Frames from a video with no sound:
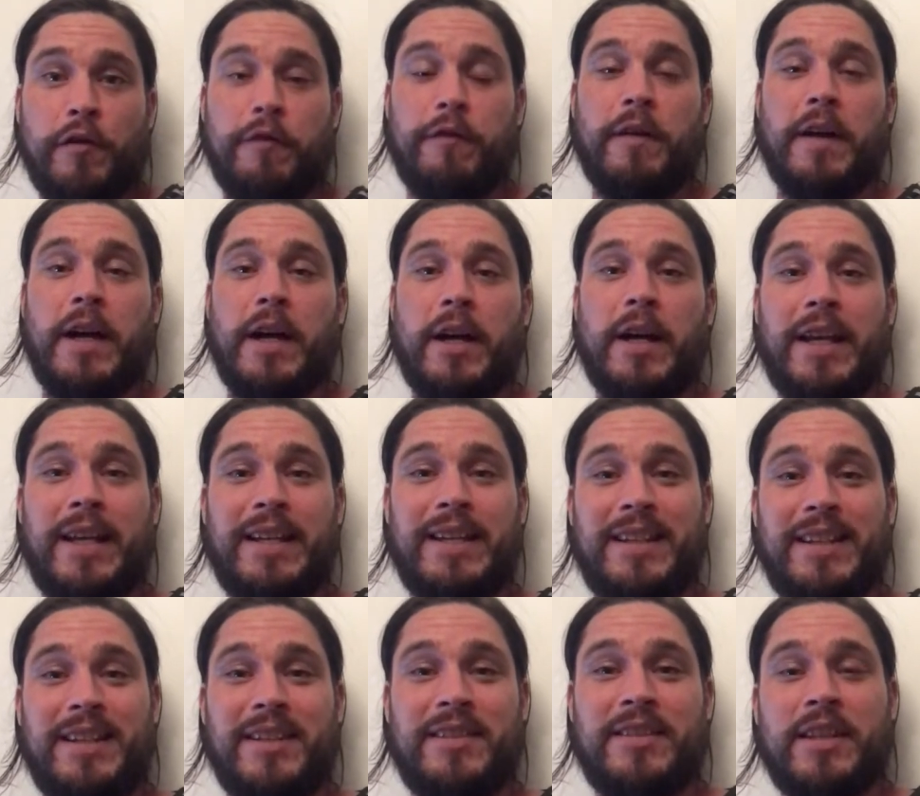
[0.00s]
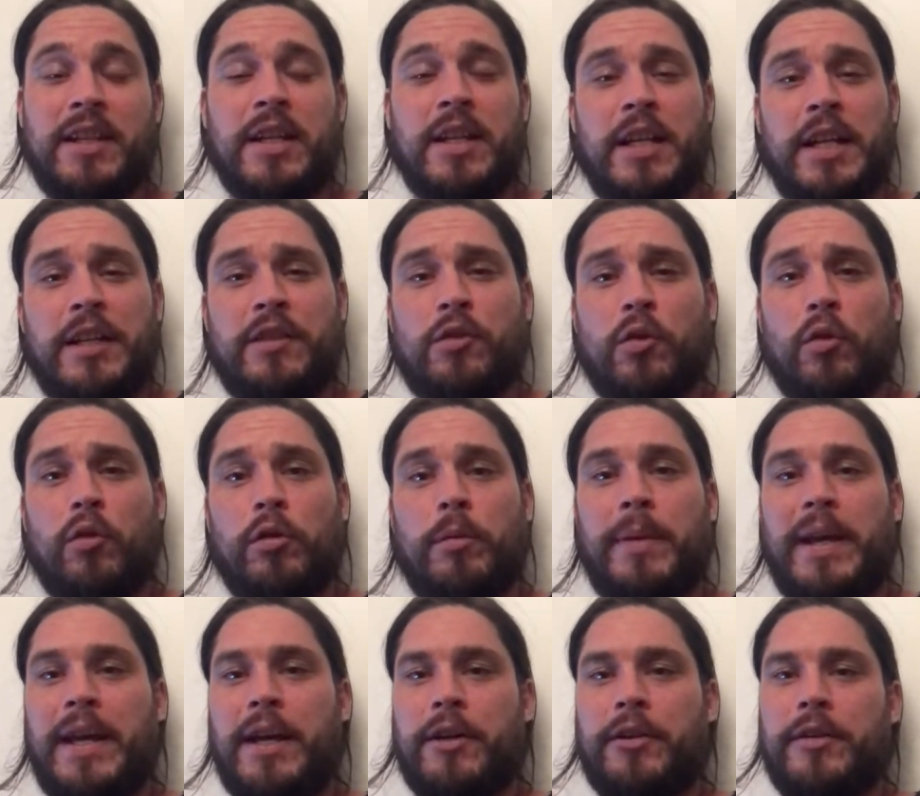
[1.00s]
far is it's all
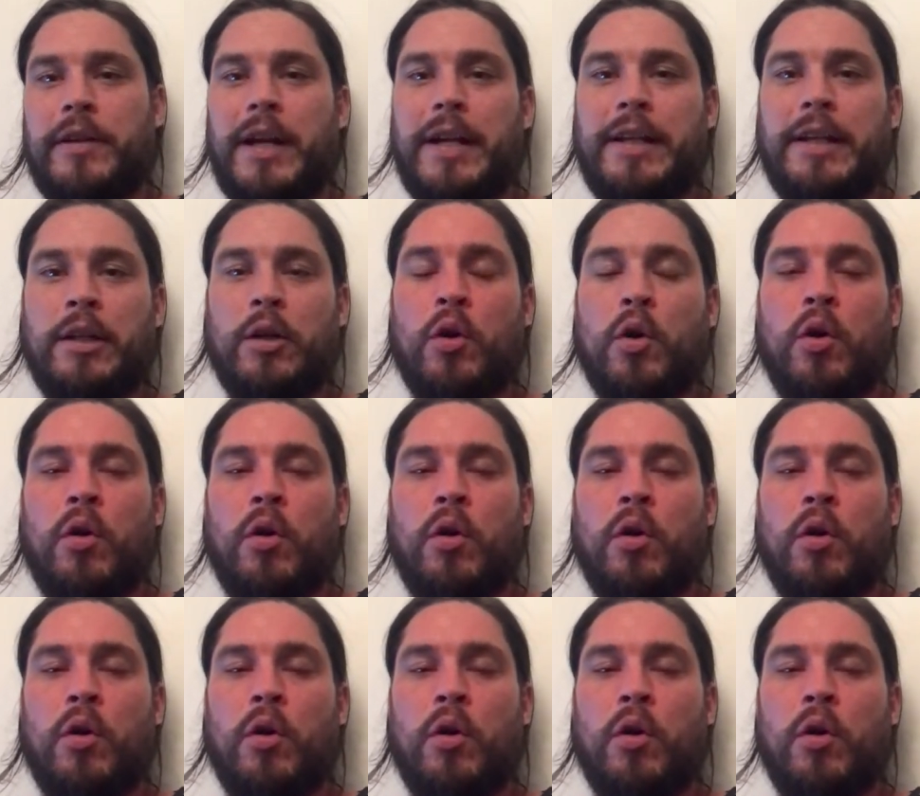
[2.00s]
about creating